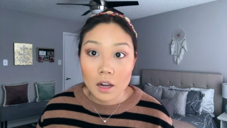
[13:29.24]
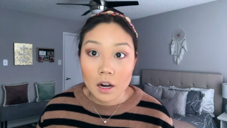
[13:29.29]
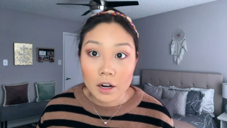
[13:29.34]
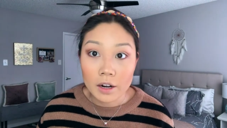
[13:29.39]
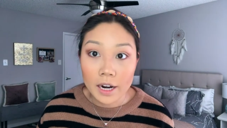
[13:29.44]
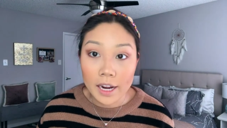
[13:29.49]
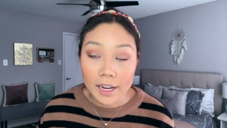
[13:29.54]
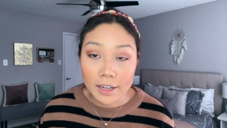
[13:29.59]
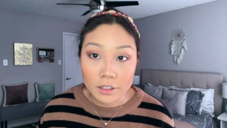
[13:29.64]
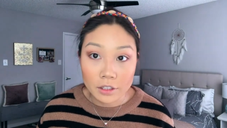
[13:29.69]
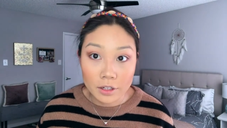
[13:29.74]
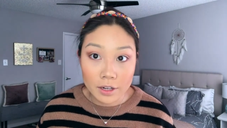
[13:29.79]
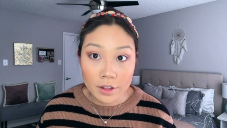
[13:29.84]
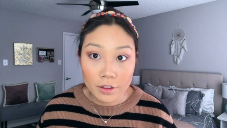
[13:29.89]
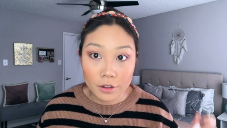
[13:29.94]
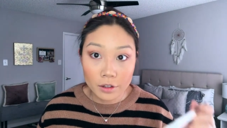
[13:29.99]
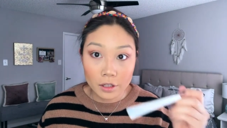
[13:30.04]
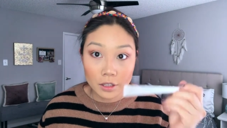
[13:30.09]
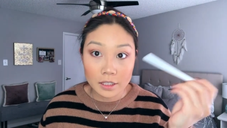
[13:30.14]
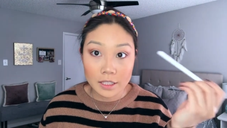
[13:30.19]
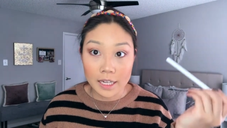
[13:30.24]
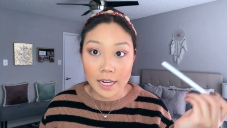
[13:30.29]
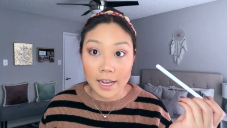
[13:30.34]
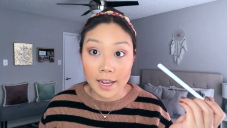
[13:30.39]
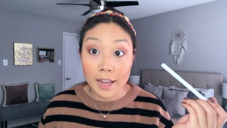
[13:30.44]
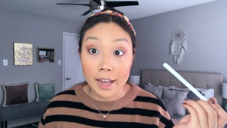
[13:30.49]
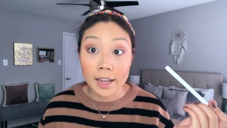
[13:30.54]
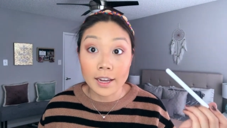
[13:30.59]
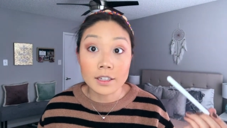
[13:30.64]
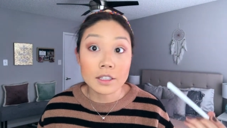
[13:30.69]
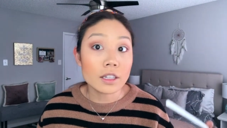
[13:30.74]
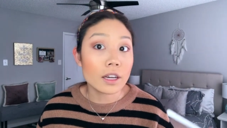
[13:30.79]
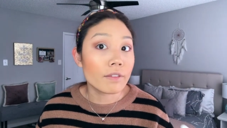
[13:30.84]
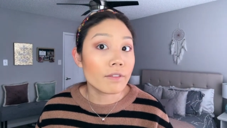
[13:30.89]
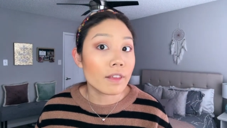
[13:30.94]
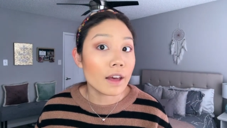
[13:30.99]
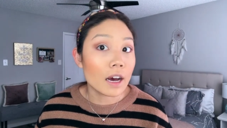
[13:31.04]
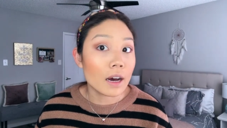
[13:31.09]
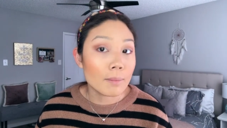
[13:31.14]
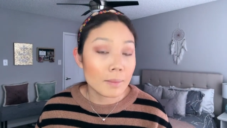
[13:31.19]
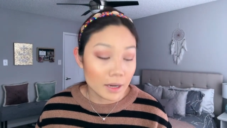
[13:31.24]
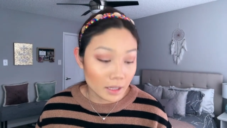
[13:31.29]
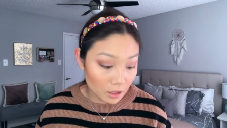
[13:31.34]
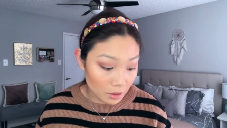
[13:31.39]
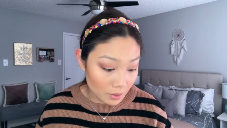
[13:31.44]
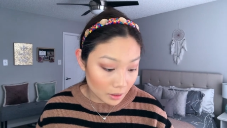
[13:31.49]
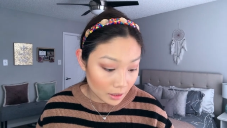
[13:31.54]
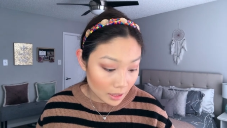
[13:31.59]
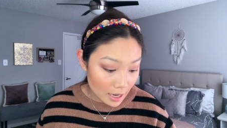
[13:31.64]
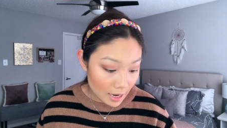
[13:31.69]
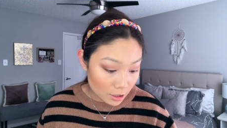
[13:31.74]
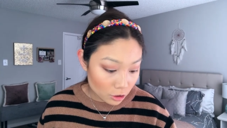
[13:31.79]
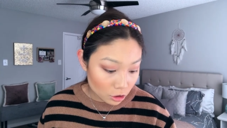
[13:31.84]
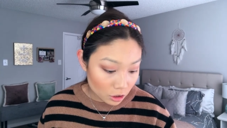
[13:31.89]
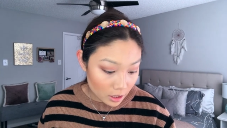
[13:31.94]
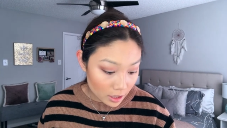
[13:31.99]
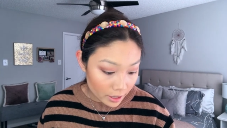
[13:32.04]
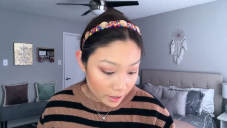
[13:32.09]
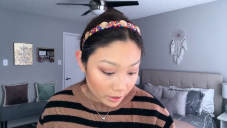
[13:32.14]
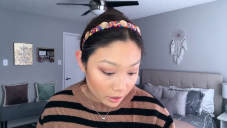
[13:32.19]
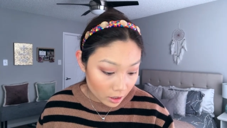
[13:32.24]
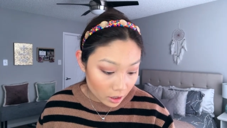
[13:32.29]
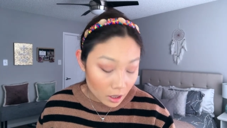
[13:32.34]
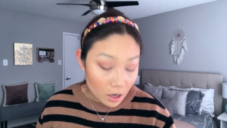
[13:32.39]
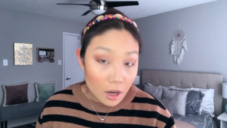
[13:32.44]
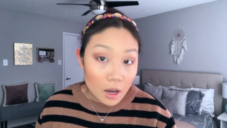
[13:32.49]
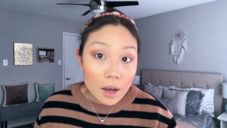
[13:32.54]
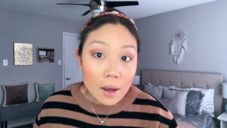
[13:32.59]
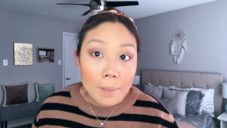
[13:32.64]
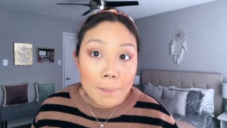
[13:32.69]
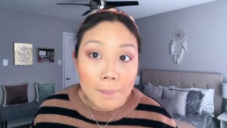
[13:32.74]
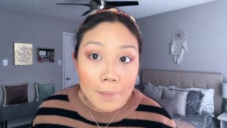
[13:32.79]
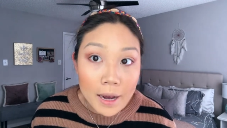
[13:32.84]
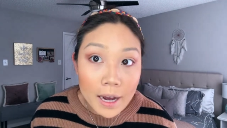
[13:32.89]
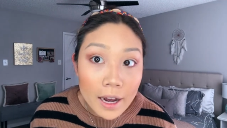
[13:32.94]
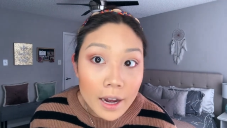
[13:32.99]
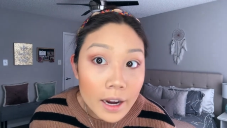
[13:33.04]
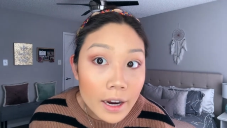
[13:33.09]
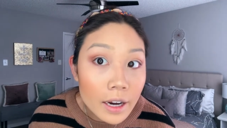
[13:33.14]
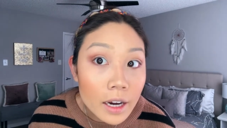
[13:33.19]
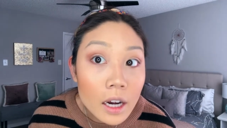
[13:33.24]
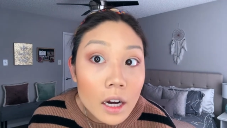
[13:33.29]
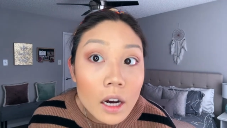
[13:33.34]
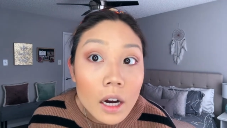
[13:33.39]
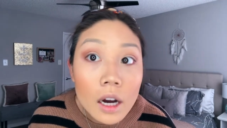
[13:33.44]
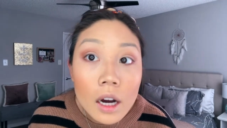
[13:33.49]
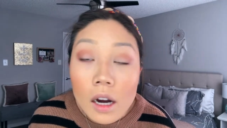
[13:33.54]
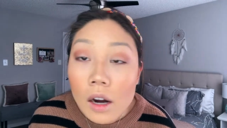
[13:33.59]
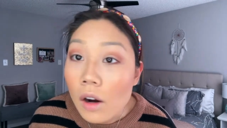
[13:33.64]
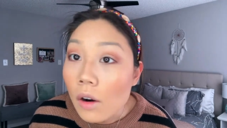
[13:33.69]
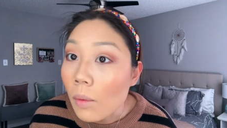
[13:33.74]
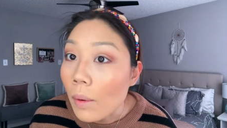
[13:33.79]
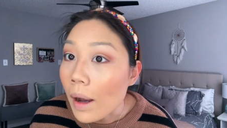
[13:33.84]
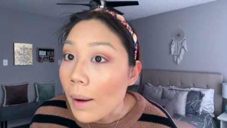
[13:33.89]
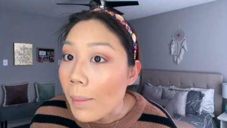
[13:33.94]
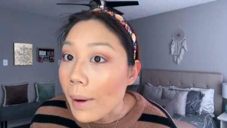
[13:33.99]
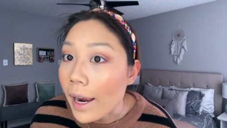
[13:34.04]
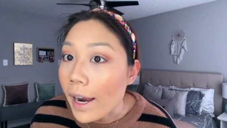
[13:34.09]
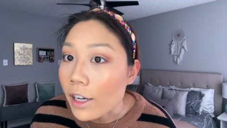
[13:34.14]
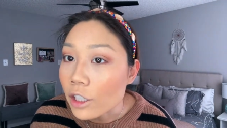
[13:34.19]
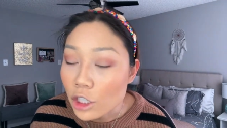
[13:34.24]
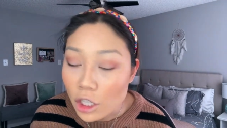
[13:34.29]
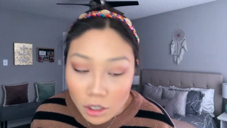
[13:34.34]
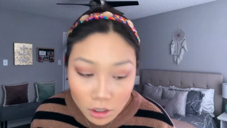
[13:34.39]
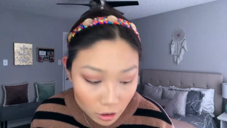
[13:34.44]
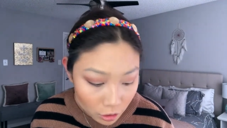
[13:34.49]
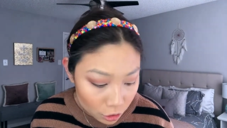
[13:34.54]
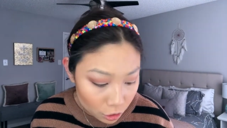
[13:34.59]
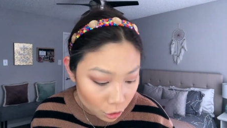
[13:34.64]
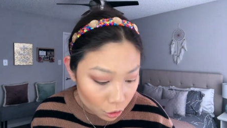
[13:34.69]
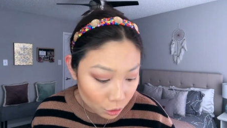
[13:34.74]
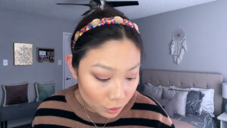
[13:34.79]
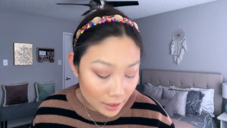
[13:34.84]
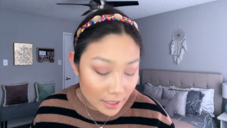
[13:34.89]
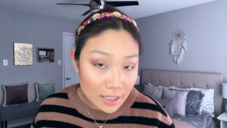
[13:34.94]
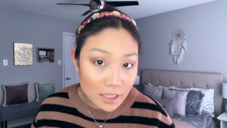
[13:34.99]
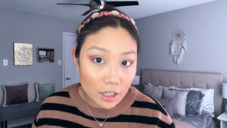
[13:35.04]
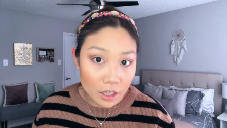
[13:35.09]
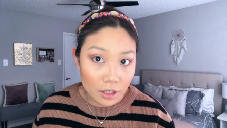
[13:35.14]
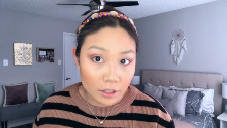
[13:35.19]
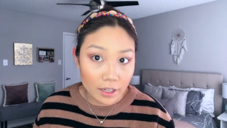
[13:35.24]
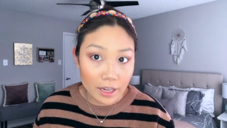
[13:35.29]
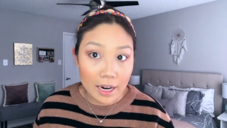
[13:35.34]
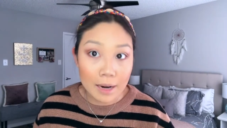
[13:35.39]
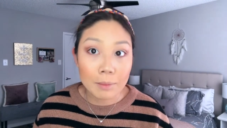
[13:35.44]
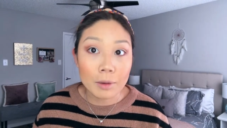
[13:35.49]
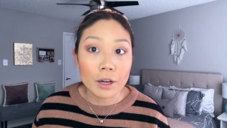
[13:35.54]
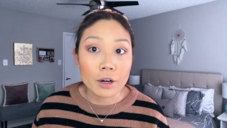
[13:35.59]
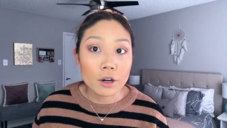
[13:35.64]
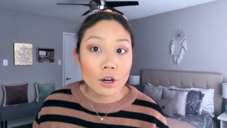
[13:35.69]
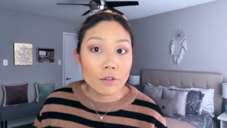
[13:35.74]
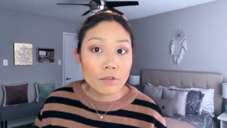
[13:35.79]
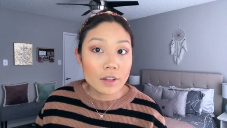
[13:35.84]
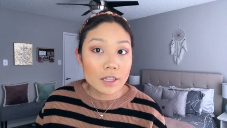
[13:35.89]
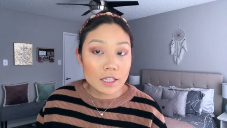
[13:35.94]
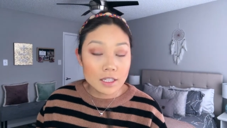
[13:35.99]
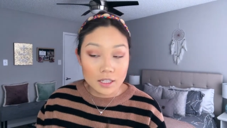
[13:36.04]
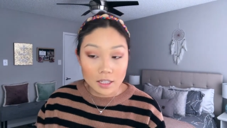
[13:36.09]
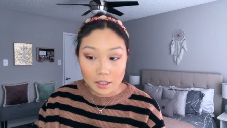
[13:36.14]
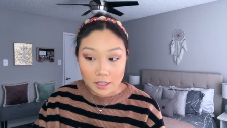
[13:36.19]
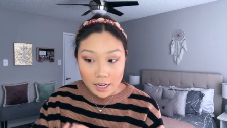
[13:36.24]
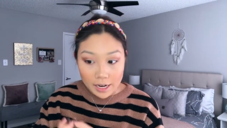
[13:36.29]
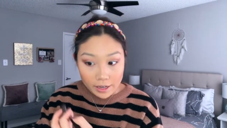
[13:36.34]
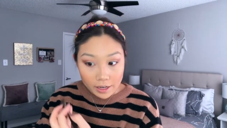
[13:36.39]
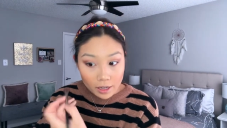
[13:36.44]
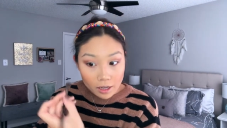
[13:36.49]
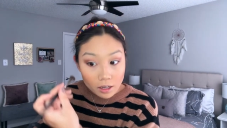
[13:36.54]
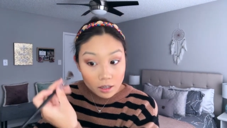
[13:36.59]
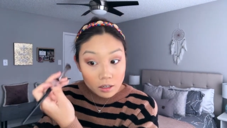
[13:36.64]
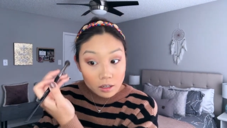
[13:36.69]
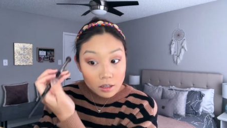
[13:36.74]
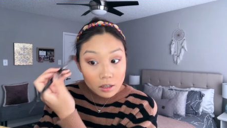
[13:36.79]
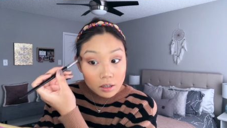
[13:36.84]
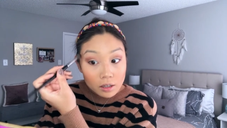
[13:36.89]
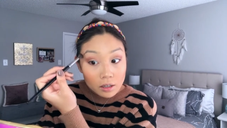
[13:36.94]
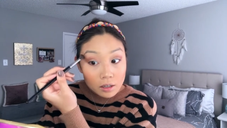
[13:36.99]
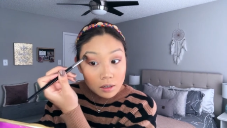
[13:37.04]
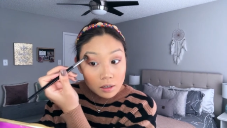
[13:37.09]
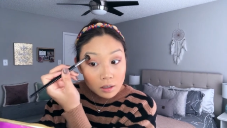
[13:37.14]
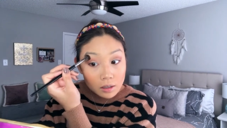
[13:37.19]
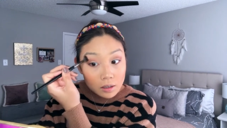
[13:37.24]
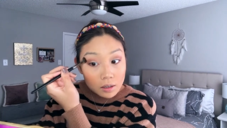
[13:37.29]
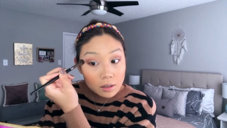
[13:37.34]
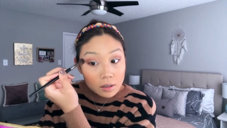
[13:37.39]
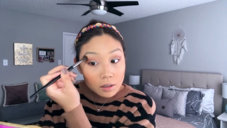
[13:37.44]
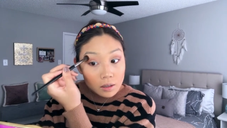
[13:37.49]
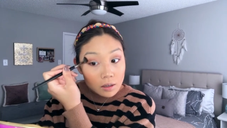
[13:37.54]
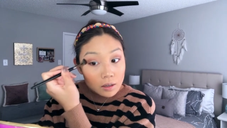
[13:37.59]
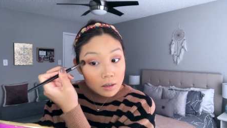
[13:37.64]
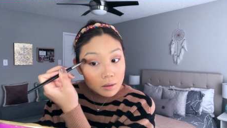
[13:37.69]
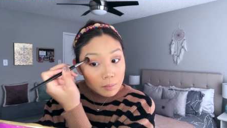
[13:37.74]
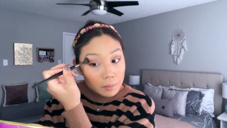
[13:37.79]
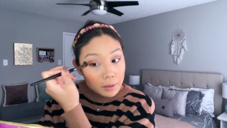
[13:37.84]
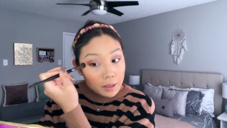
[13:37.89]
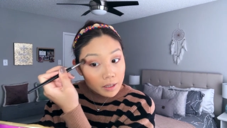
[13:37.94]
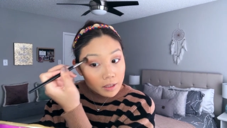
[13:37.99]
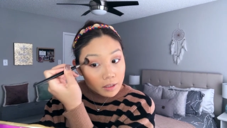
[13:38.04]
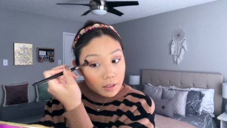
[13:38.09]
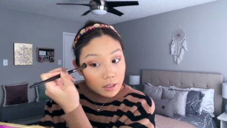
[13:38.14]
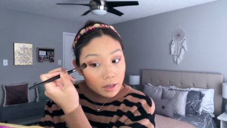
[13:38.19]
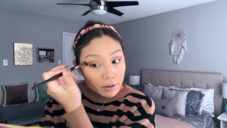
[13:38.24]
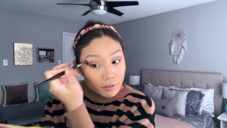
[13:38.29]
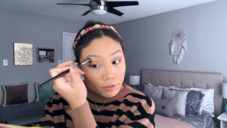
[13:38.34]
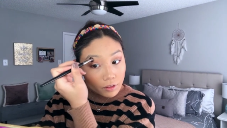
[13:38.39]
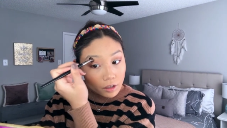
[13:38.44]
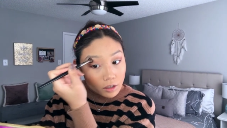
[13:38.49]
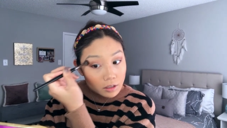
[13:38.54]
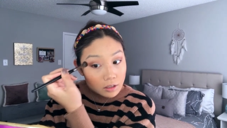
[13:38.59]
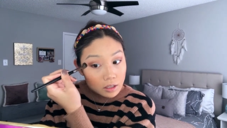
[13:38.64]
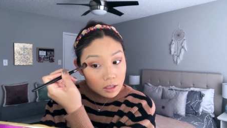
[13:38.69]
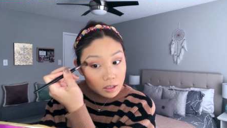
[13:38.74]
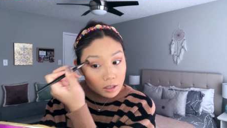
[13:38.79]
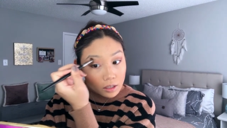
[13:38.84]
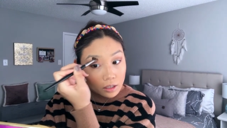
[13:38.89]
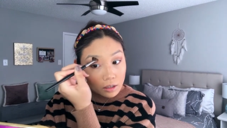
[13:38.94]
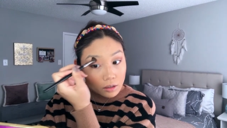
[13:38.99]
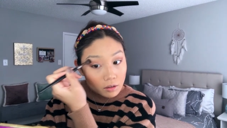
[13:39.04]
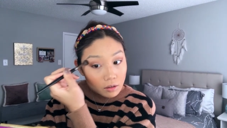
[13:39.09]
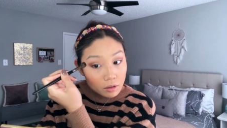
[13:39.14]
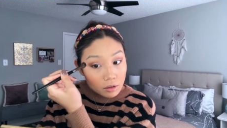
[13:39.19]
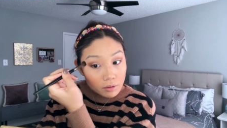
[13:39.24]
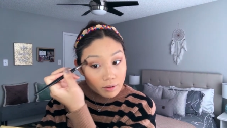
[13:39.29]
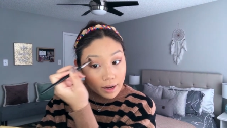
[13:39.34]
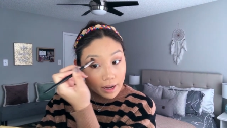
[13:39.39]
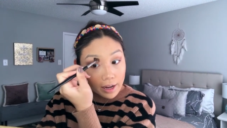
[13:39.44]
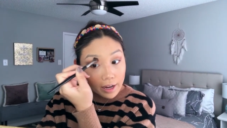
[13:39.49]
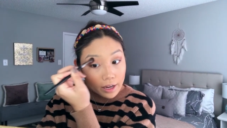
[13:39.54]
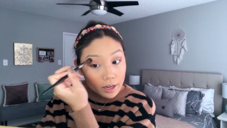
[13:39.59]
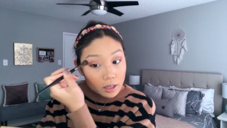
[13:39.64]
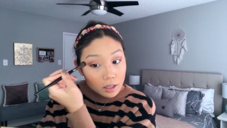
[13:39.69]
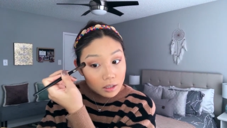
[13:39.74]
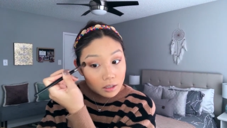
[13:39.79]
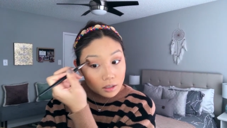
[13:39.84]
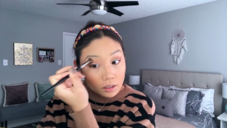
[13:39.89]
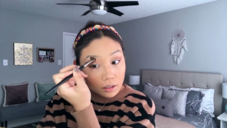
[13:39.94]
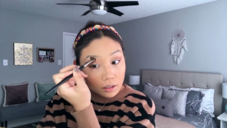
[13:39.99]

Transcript: All right, so now that there's like a hint of that on my lower lash line, my, oh wow, my eyeshadow looks crazy on camera. I don't know if it's the lighting, but Def looks a little cray.